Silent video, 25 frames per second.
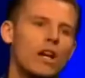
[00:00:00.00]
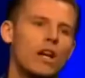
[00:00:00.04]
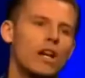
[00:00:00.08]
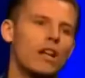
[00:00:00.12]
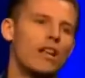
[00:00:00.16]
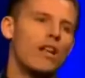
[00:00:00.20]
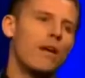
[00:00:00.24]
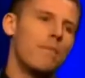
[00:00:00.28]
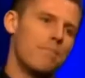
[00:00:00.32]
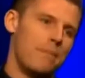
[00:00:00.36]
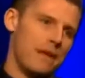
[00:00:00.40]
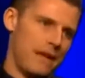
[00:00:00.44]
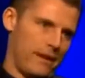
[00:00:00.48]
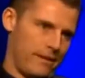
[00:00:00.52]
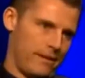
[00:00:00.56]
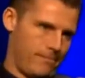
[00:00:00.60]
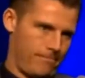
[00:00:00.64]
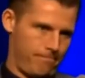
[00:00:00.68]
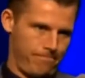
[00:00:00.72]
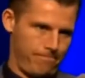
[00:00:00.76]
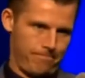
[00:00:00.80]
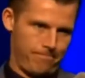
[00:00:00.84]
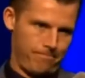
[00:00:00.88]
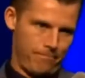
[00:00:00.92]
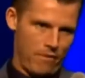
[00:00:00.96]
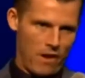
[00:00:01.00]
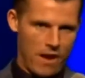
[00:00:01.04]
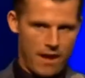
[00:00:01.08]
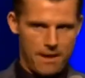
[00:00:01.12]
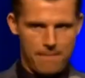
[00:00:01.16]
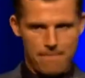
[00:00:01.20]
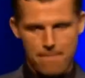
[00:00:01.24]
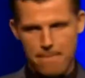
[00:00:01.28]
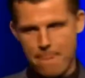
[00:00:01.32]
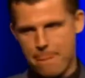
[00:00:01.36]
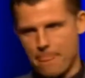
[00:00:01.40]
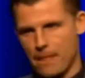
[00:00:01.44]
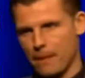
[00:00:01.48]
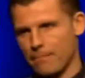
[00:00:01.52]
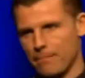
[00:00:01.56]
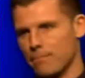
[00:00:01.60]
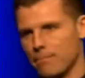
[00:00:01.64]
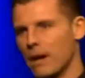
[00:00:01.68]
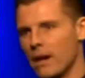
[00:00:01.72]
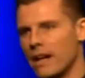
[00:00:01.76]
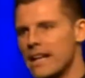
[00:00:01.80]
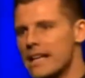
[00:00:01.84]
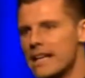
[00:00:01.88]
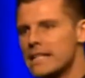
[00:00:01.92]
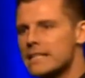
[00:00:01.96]
a Colombian, right?
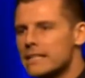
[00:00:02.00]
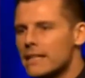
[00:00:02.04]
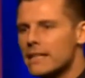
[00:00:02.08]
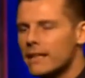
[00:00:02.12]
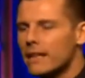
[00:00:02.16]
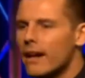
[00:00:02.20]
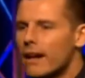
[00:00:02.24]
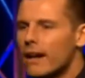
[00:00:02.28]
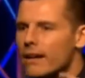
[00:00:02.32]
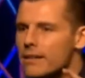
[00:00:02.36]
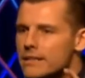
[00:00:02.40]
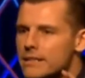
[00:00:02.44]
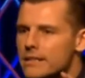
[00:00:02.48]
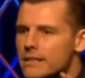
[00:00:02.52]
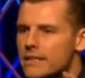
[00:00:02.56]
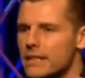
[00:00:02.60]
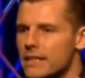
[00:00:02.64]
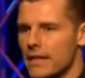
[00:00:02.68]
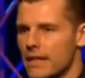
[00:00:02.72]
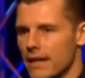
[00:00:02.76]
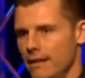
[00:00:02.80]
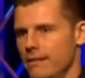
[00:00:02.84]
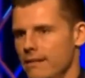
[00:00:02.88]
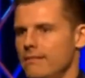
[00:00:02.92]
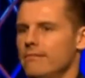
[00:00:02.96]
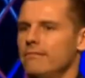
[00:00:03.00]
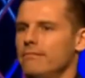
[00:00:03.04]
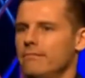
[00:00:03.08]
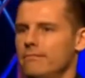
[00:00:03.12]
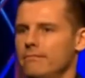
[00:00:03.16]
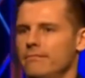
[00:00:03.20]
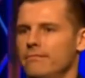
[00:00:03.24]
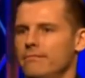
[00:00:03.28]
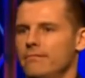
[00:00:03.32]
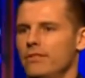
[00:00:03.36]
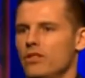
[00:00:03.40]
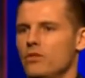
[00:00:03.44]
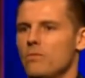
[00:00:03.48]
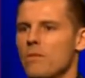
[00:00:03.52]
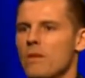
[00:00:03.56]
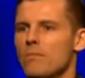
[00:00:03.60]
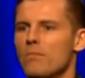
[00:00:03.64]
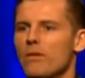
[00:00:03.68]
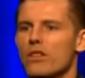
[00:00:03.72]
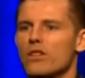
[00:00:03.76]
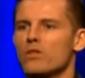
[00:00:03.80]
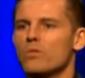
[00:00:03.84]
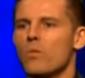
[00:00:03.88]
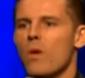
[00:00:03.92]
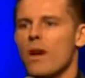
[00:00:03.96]
Maritza Garcia. It's my
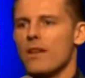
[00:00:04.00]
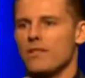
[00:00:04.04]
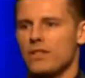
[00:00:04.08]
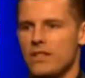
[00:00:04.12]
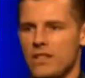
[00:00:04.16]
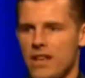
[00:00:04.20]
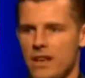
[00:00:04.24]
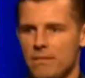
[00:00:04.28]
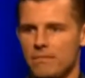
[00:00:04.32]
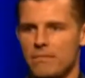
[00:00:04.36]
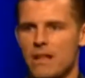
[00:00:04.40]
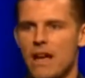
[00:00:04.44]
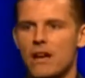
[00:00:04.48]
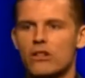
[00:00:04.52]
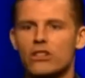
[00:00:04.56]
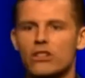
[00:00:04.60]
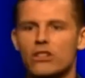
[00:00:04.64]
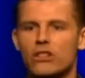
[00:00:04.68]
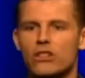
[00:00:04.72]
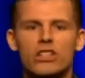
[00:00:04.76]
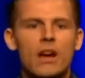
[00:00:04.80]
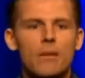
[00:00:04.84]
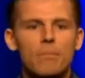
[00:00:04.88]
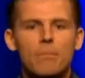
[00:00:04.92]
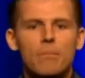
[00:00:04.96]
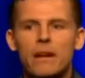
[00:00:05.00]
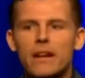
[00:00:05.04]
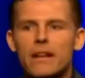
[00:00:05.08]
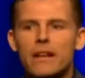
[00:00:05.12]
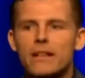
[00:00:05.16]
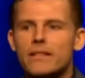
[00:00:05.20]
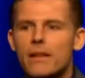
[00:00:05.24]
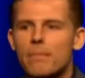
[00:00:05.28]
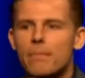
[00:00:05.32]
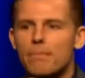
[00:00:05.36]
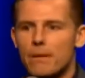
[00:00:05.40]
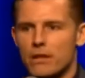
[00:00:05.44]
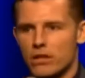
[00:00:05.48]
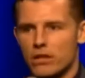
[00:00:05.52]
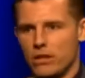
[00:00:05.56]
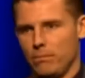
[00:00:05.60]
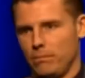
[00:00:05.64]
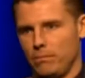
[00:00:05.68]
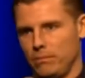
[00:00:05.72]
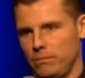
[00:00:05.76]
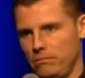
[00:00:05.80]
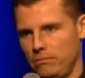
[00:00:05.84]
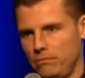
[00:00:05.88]
brother's wife's name. Now she's Maritza Bishop.